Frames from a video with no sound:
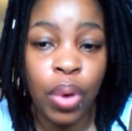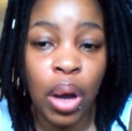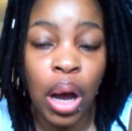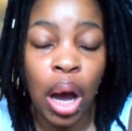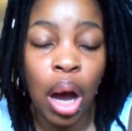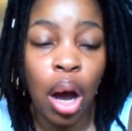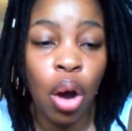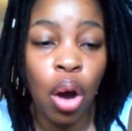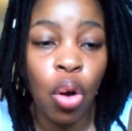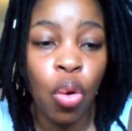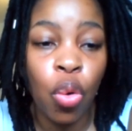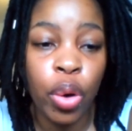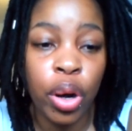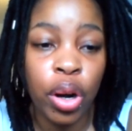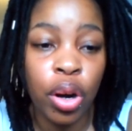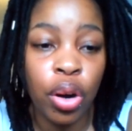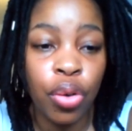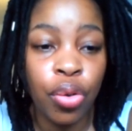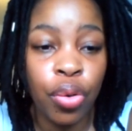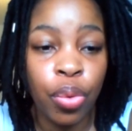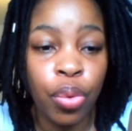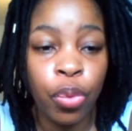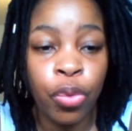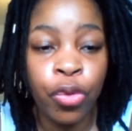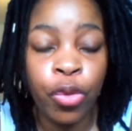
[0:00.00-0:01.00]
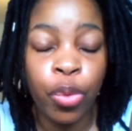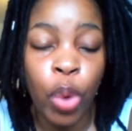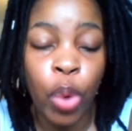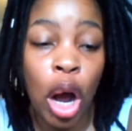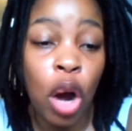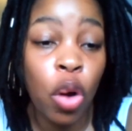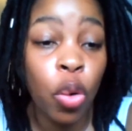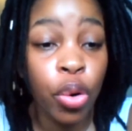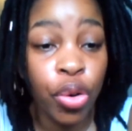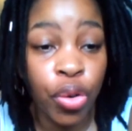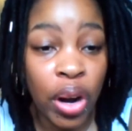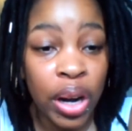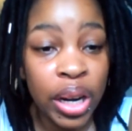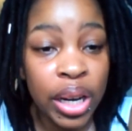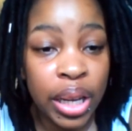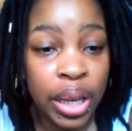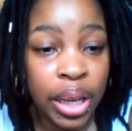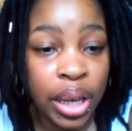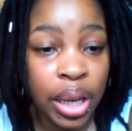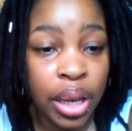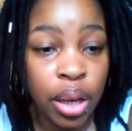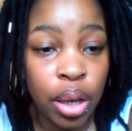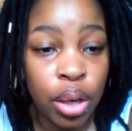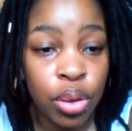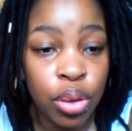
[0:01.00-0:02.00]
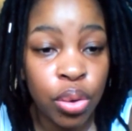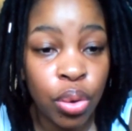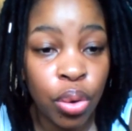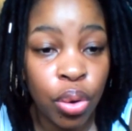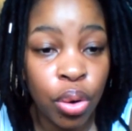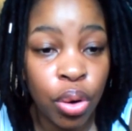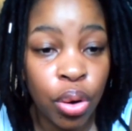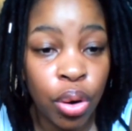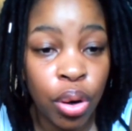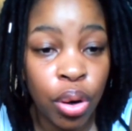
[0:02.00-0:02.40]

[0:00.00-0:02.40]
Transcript: how we're how we're running it, or